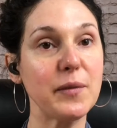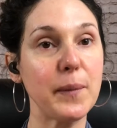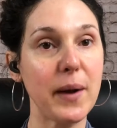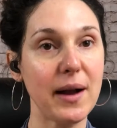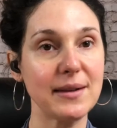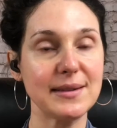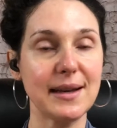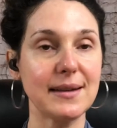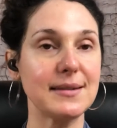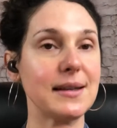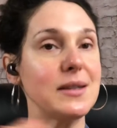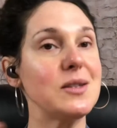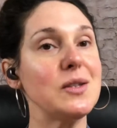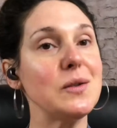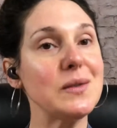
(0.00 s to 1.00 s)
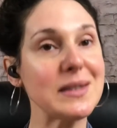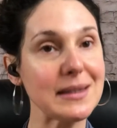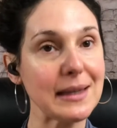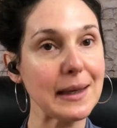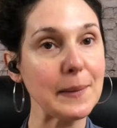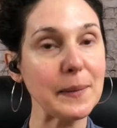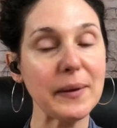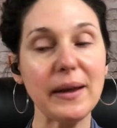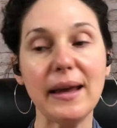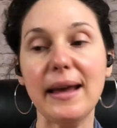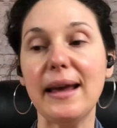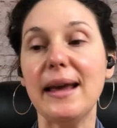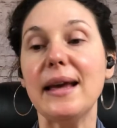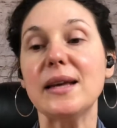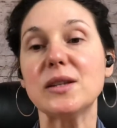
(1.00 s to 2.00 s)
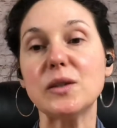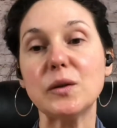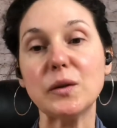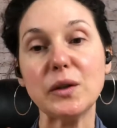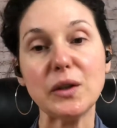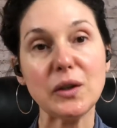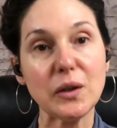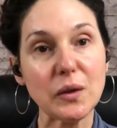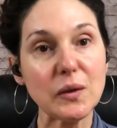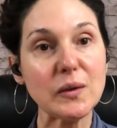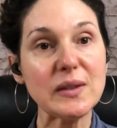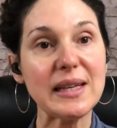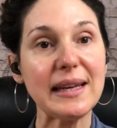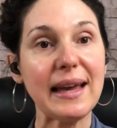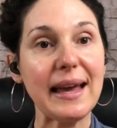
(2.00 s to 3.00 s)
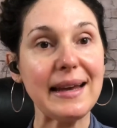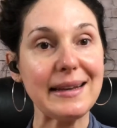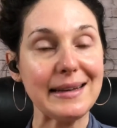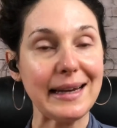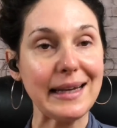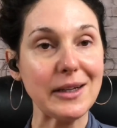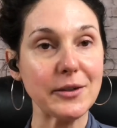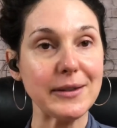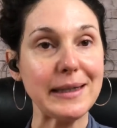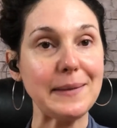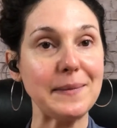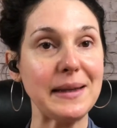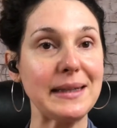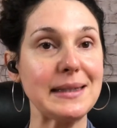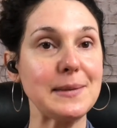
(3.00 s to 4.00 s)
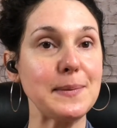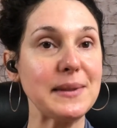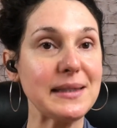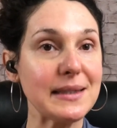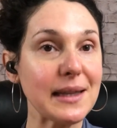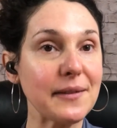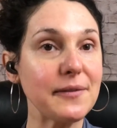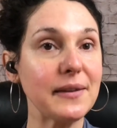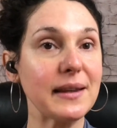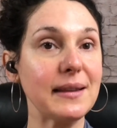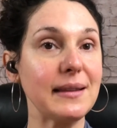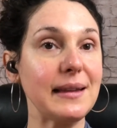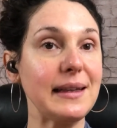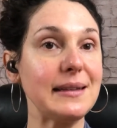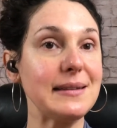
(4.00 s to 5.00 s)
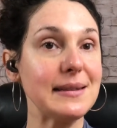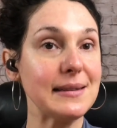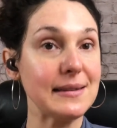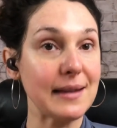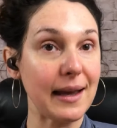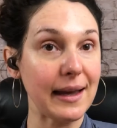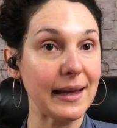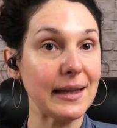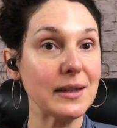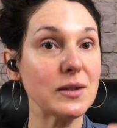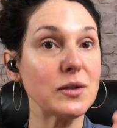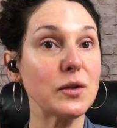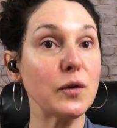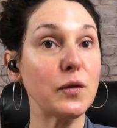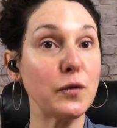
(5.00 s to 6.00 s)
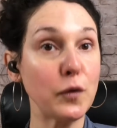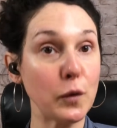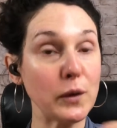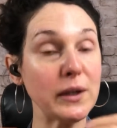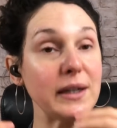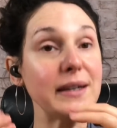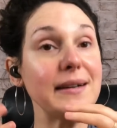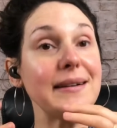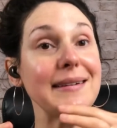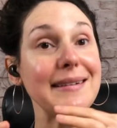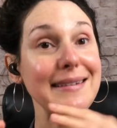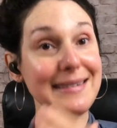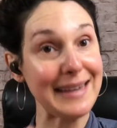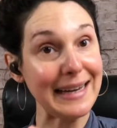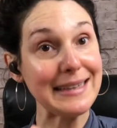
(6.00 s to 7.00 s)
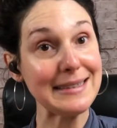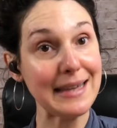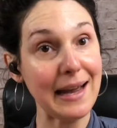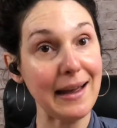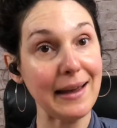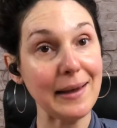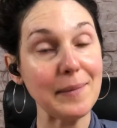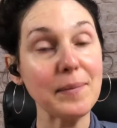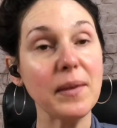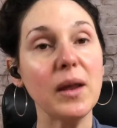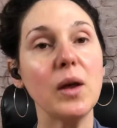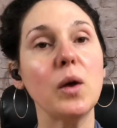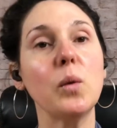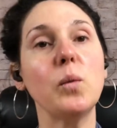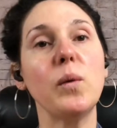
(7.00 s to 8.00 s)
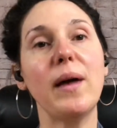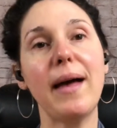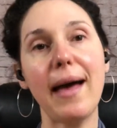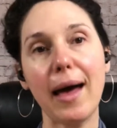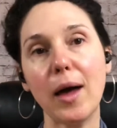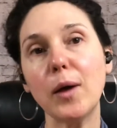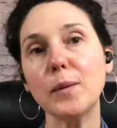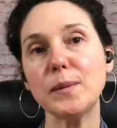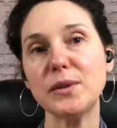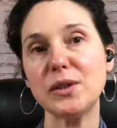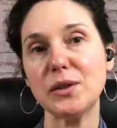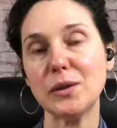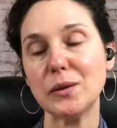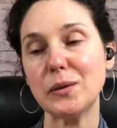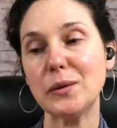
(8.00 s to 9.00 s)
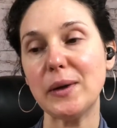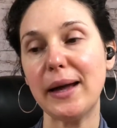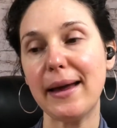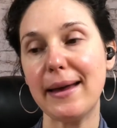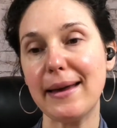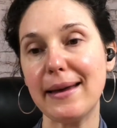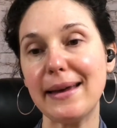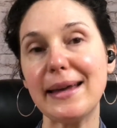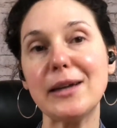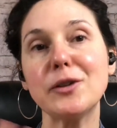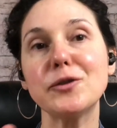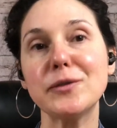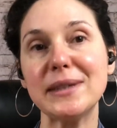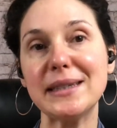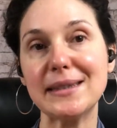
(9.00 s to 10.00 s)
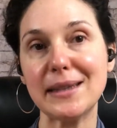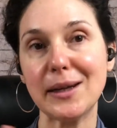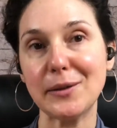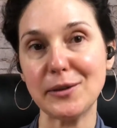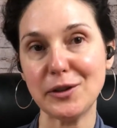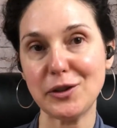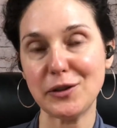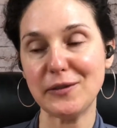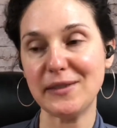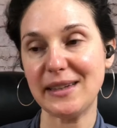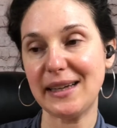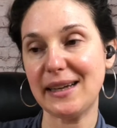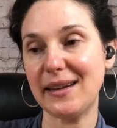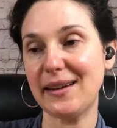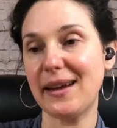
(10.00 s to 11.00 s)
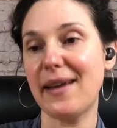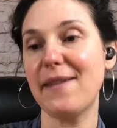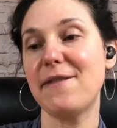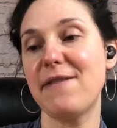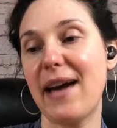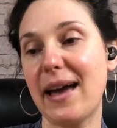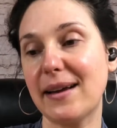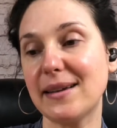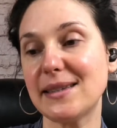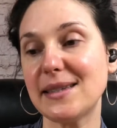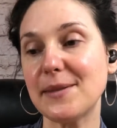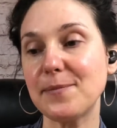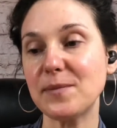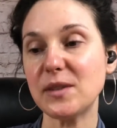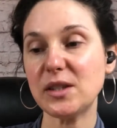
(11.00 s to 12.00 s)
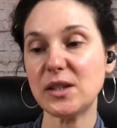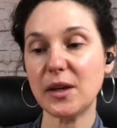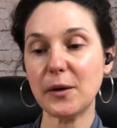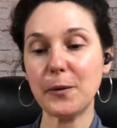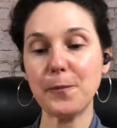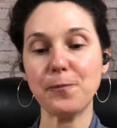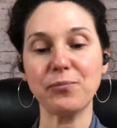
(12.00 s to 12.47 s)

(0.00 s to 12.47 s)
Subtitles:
process as you sleep. So using a night cream that's specifically designed for nighttime will help to increase that rejuvenating effect. So